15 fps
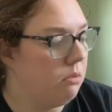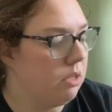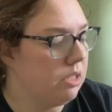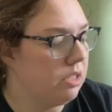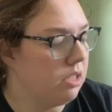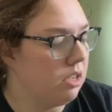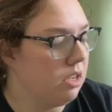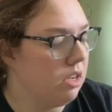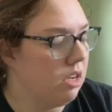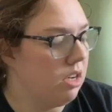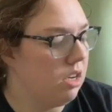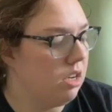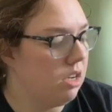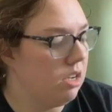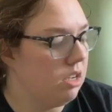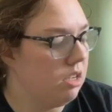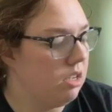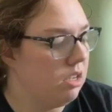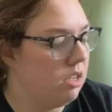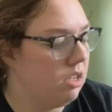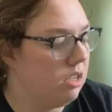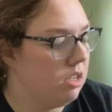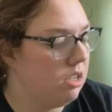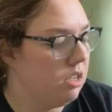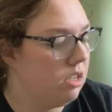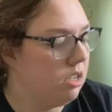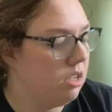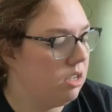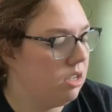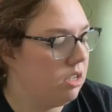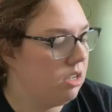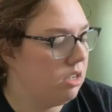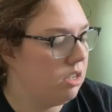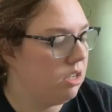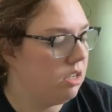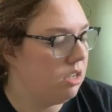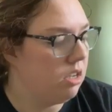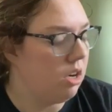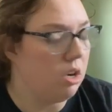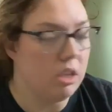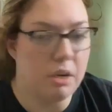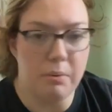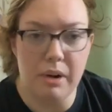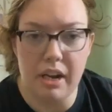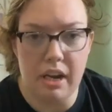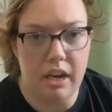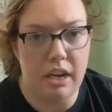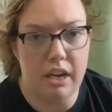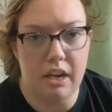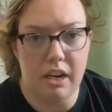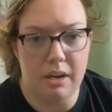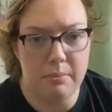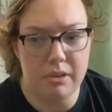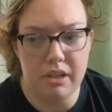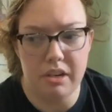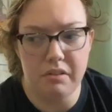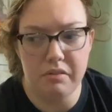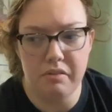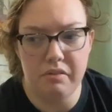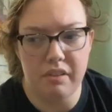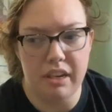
what's her, uh, Holly Renee, I believe.